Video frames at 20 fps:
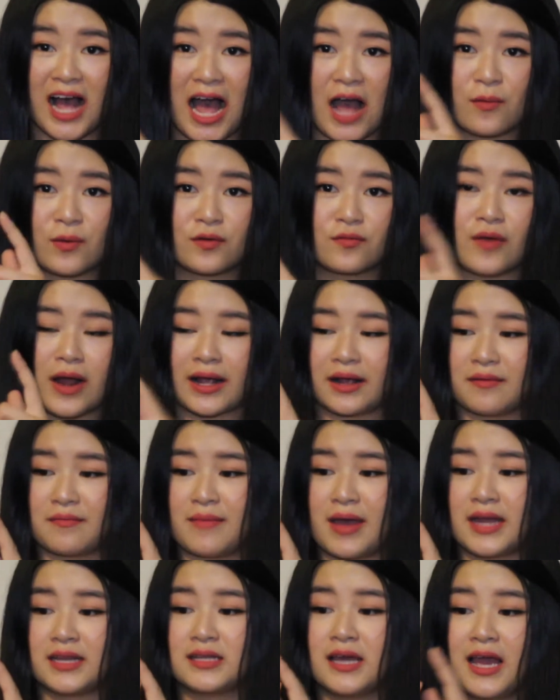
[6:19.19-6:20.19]
I would
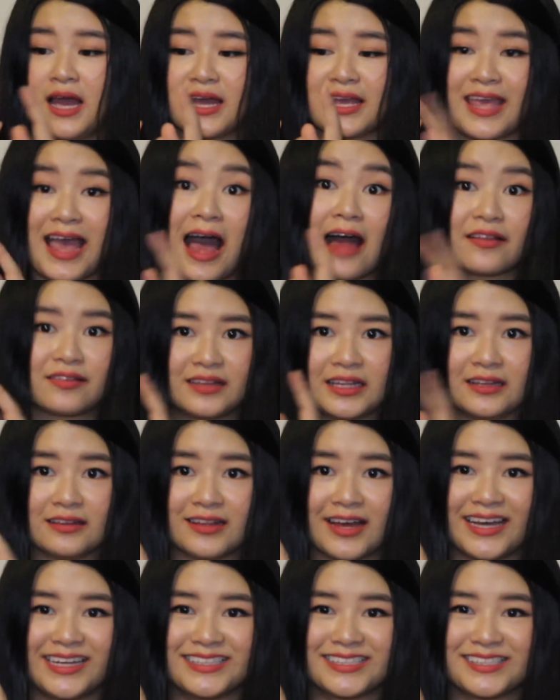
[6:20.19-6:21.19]
recommend
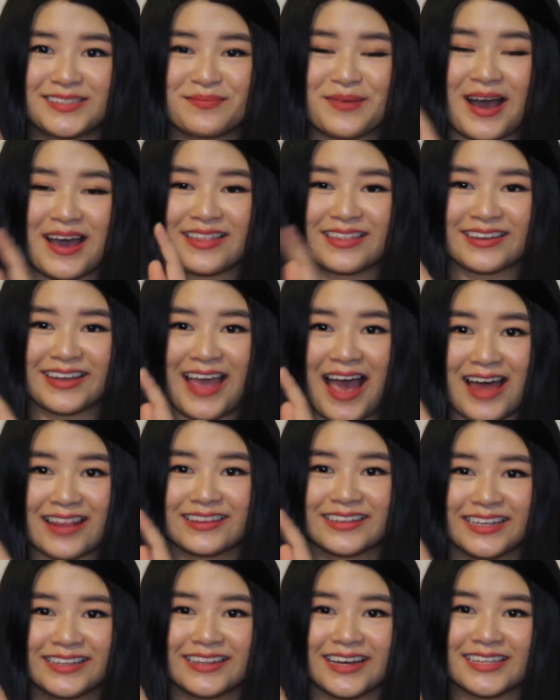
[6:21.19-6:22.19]
Kathleen Lights by the
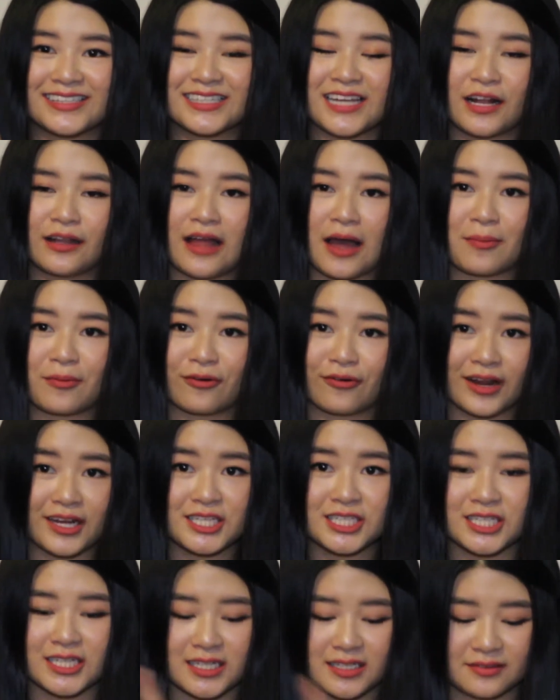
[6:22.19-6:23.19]
Kathleen Lights
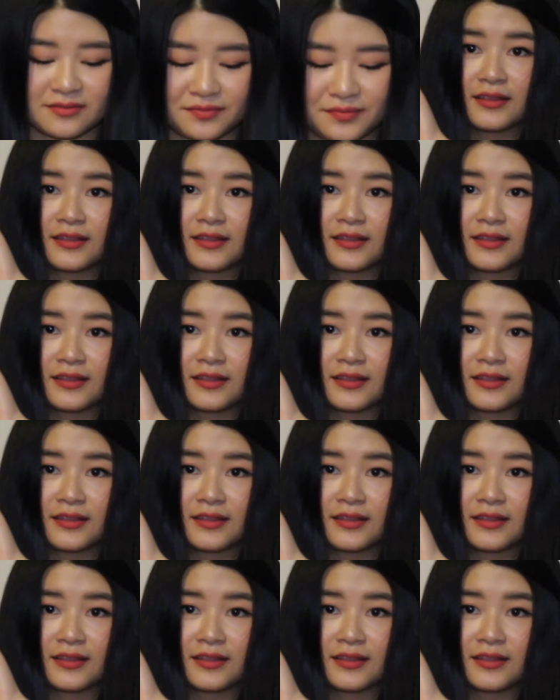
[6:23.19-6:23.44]
collaboration.